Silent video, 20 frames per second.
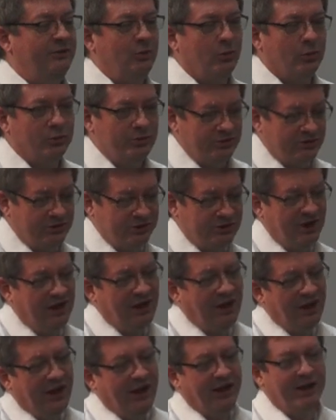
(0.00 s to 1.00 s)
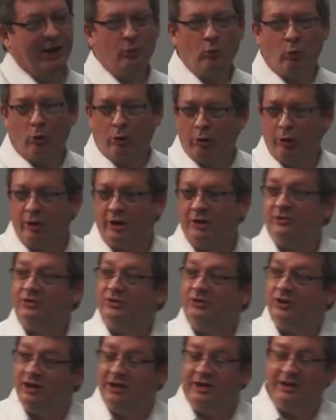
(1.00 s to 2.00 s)
of course, is I can work and
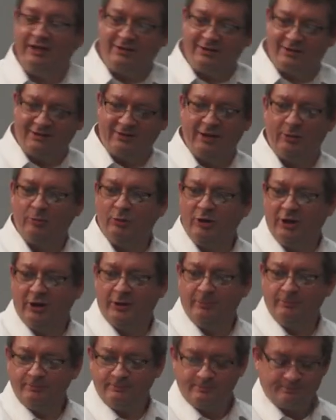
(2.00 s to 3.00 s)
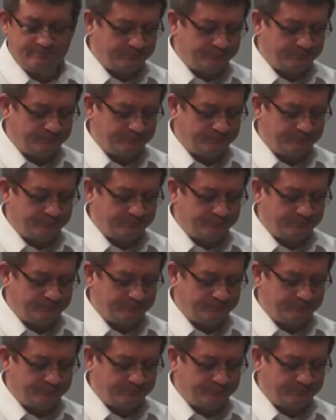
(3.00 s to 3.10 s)
study at the same time.